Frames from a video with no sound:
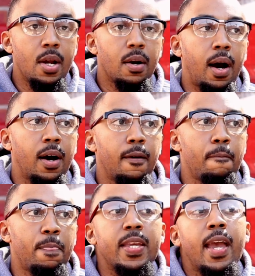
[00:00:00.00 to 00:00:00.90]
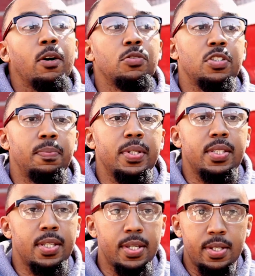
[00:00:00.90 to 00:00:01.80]
the
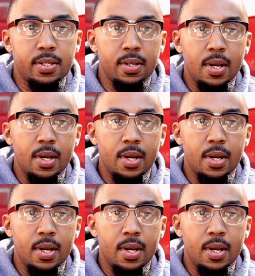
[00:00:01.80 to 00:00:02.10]
LGBT,